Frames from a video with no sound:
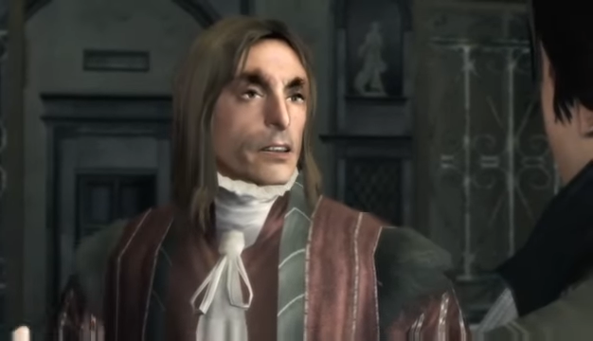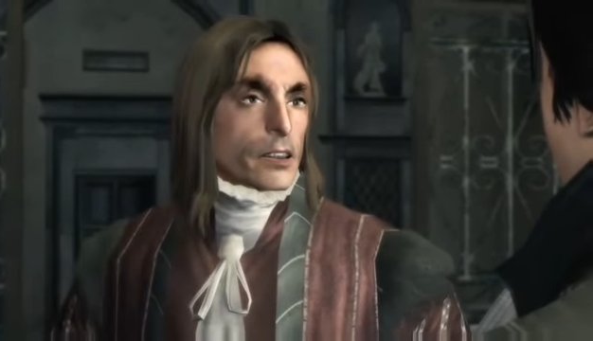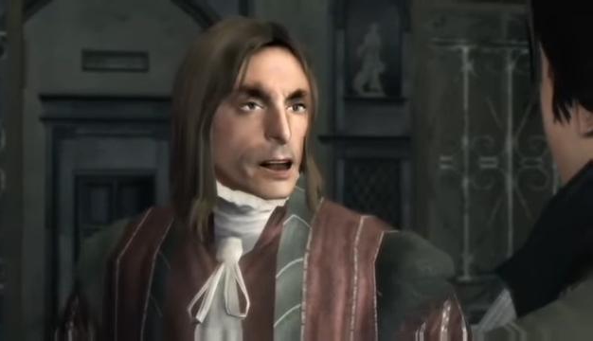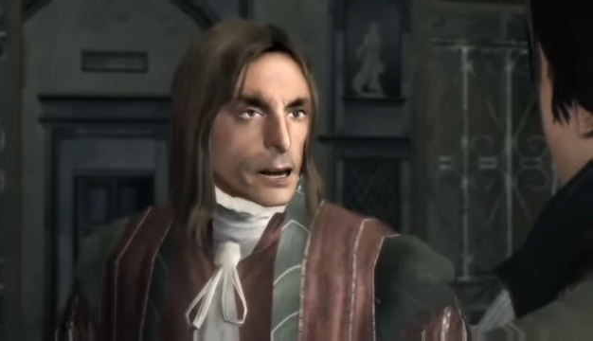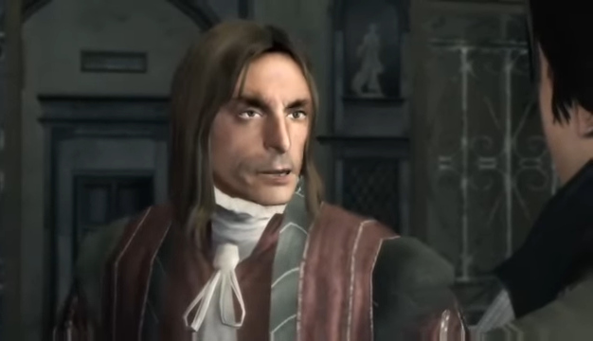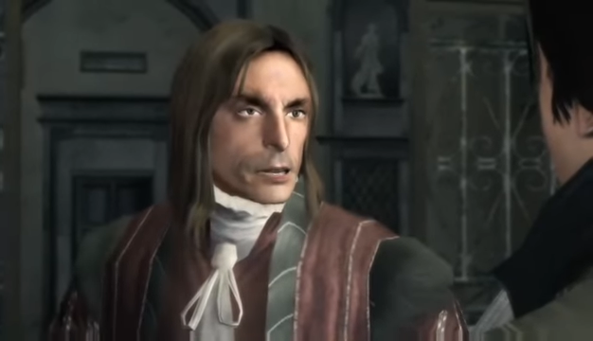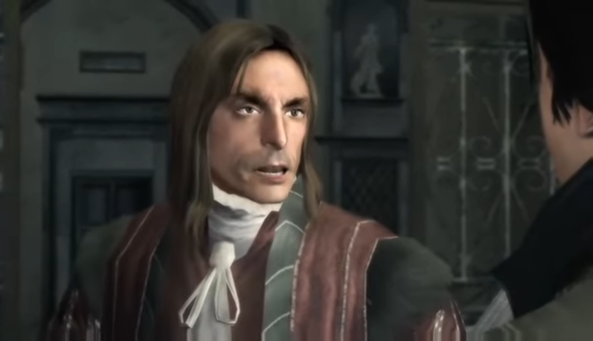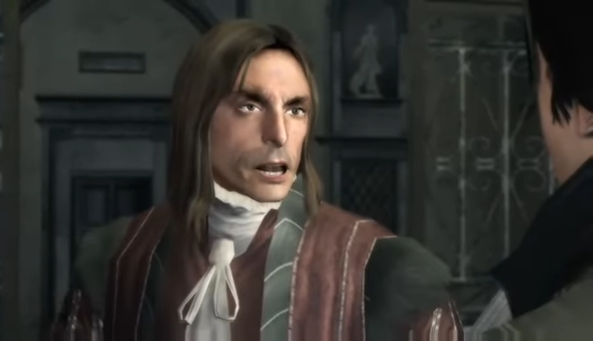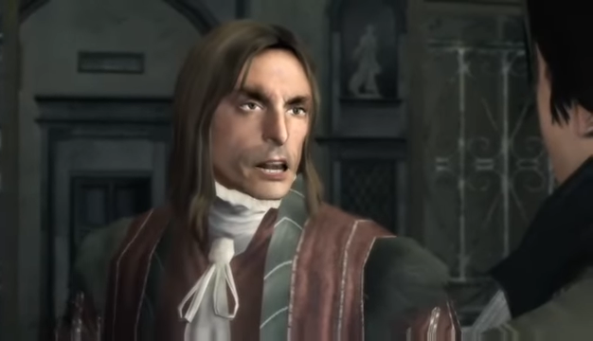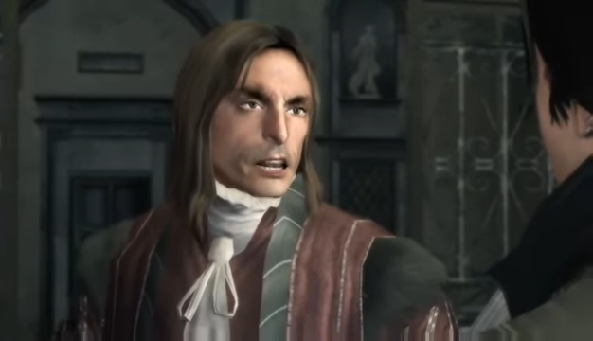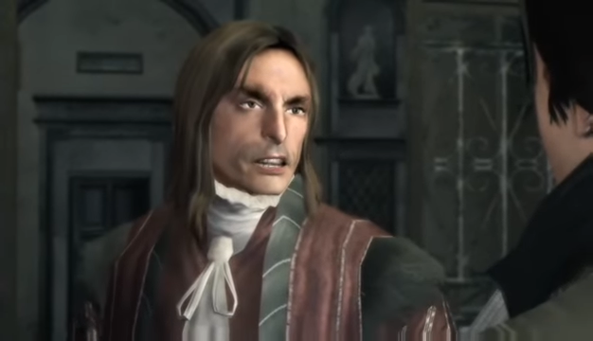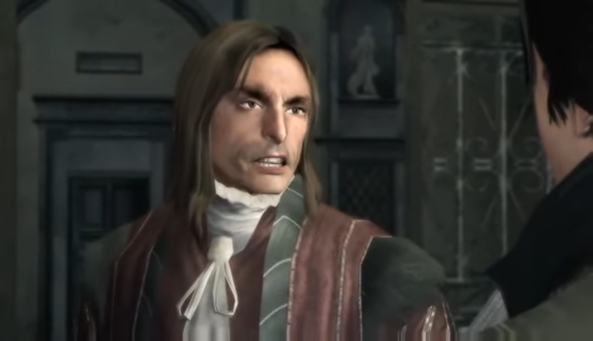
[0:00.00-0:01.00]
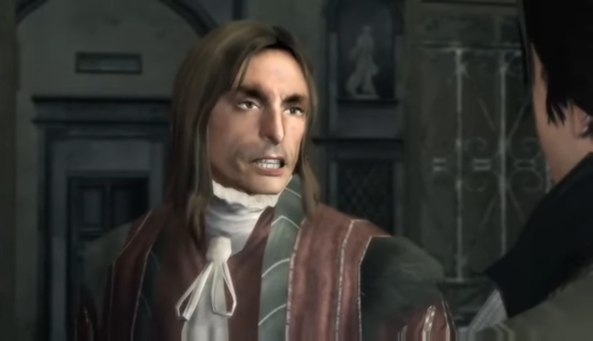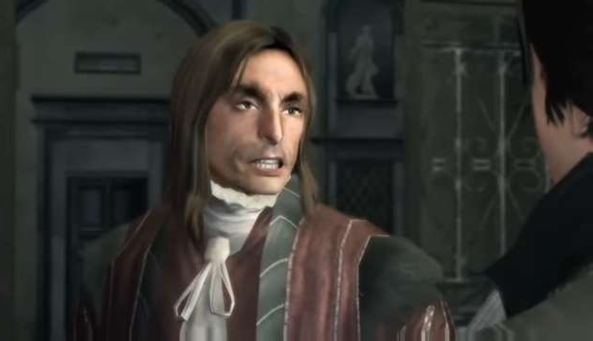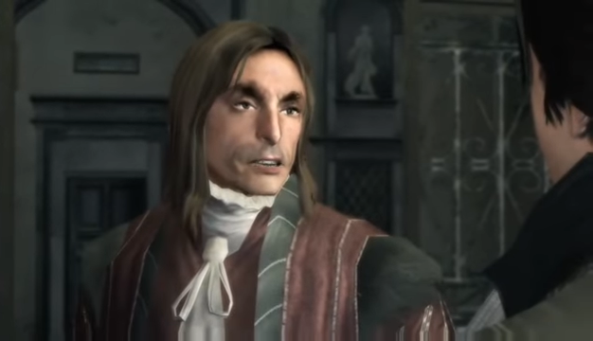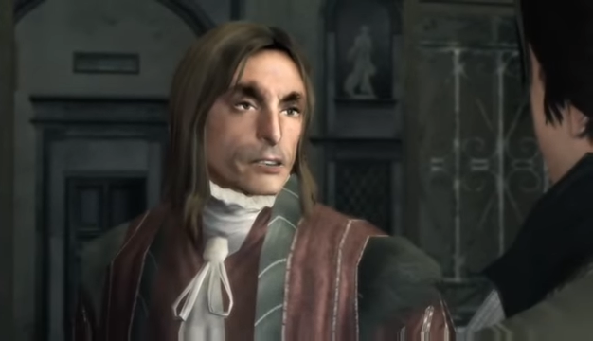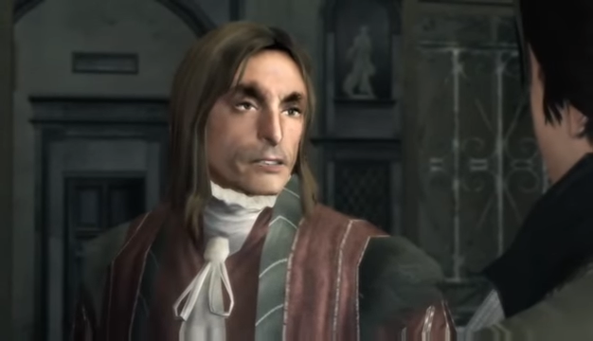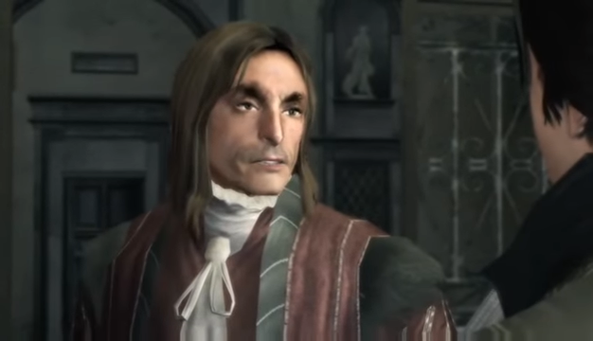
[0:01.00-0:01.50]
and then
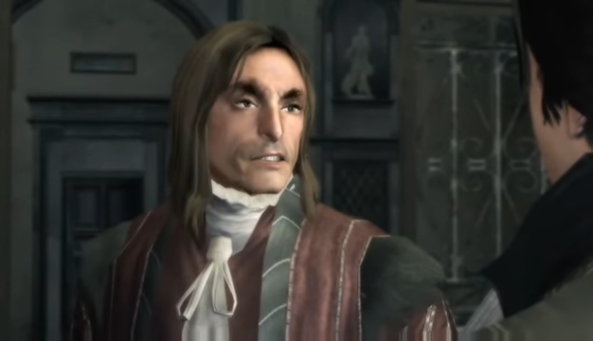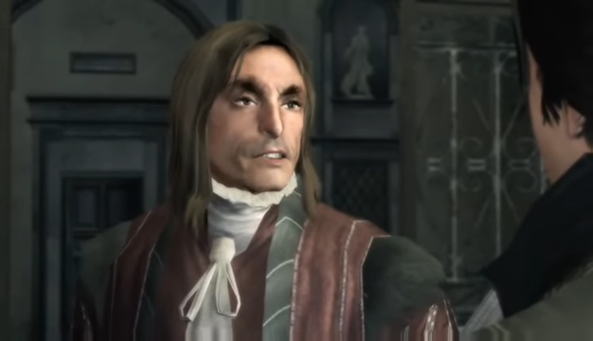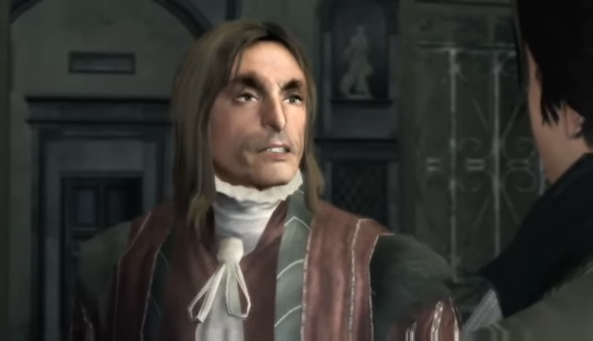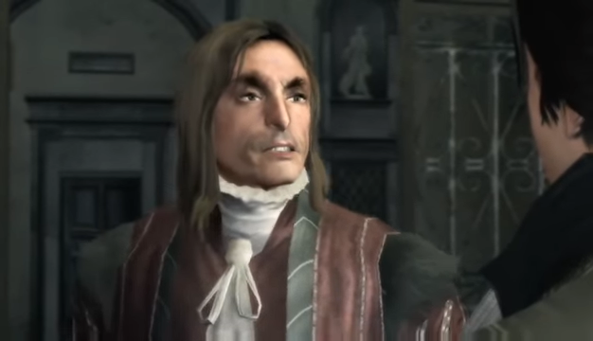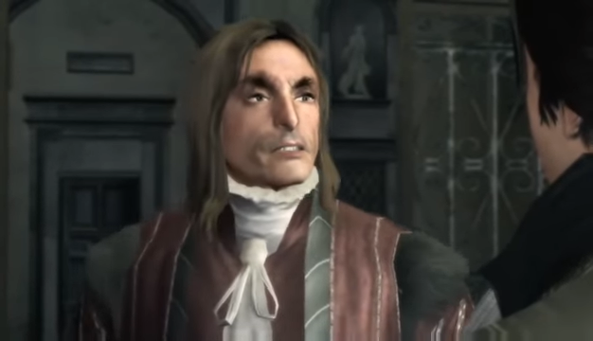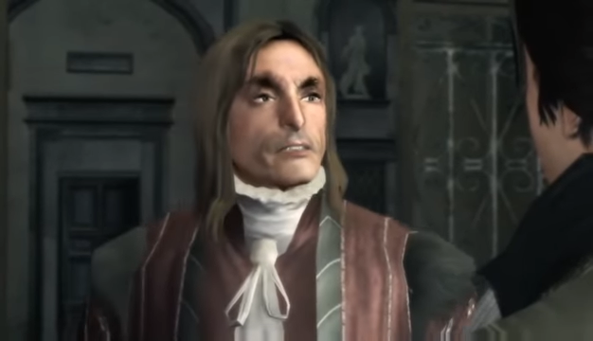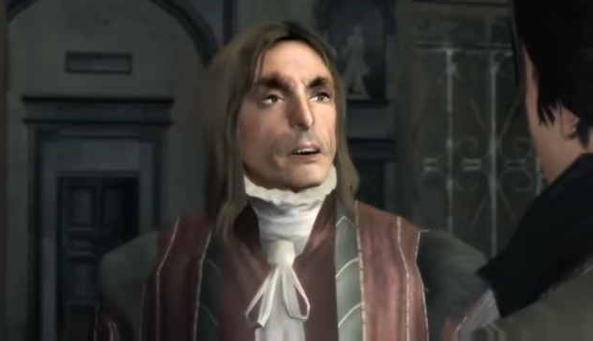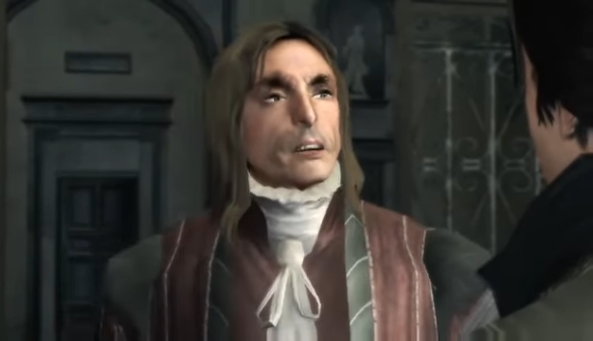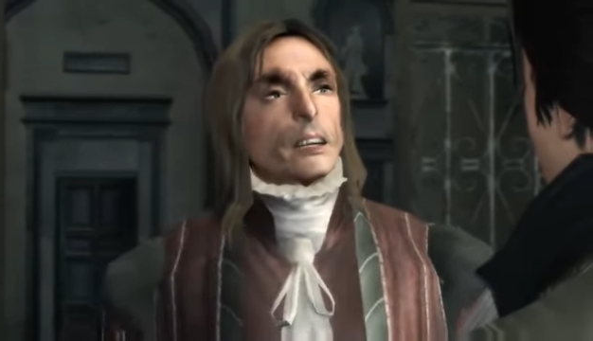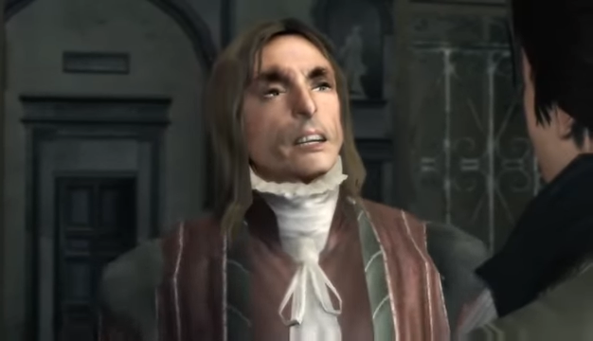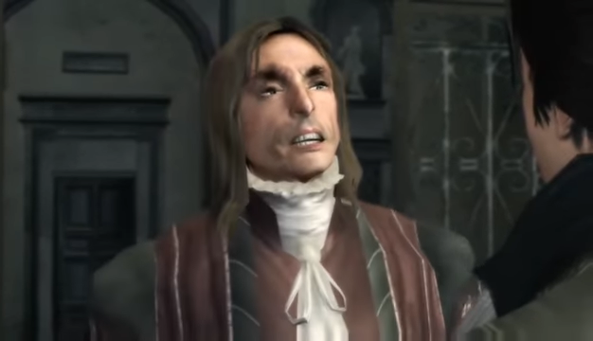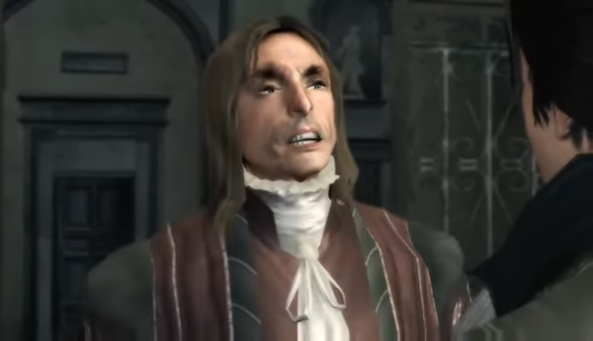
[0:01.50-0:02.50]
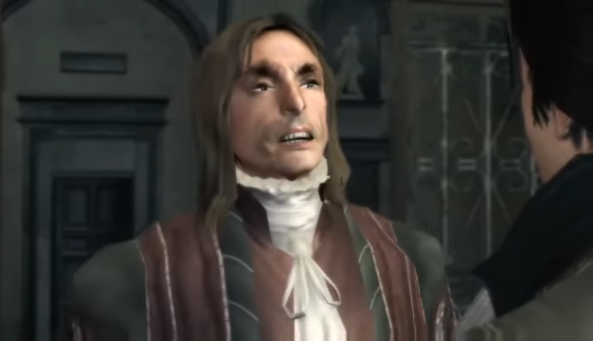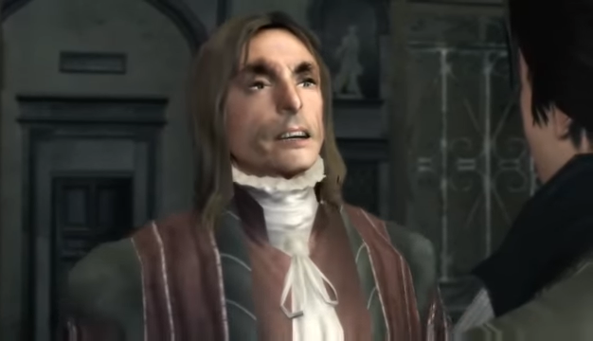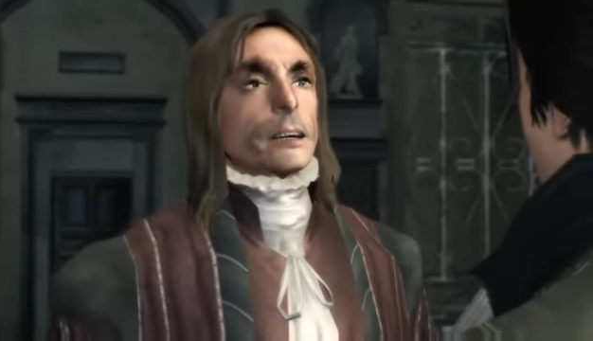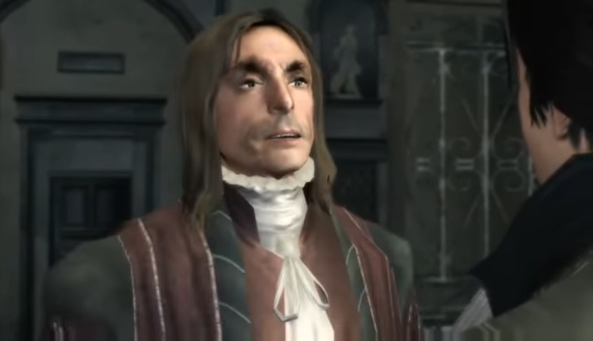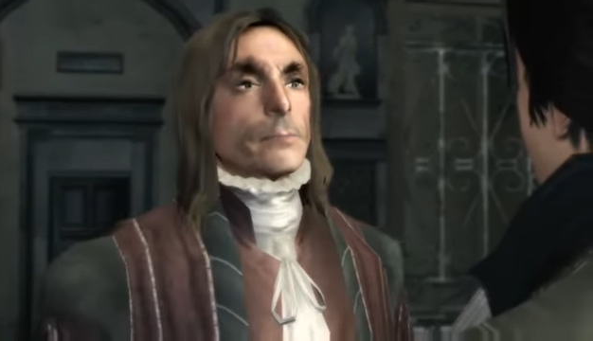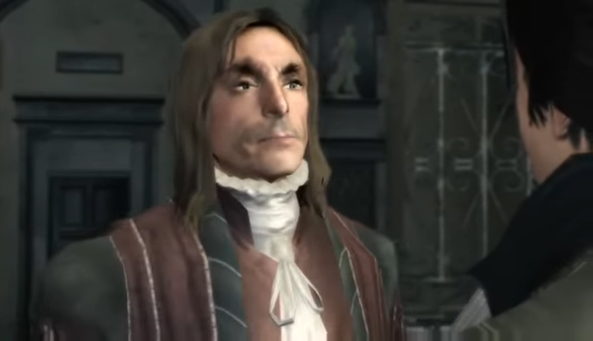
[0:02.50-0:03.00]
this little visit to
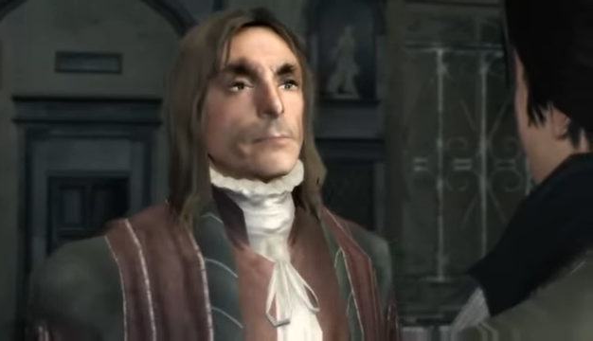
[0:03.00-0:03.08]
Cristina.